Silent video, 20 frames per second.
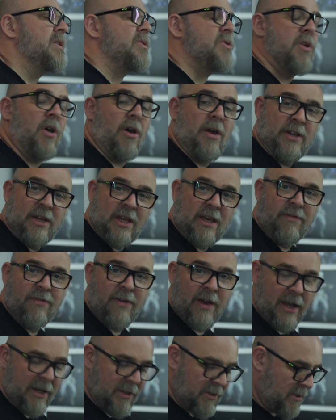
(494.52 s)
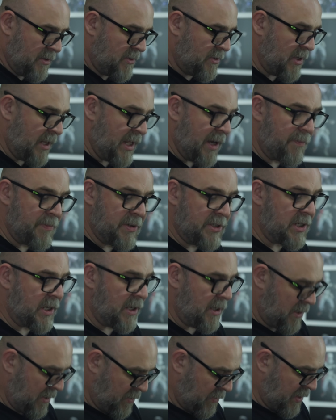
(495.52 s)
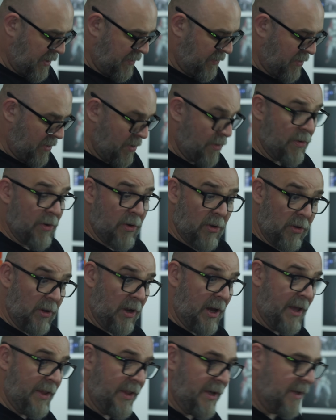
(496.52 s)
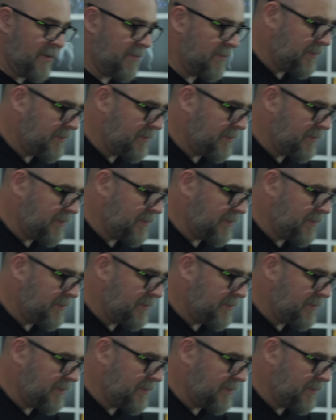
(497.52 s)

not a defect to that particular one. They're all like that.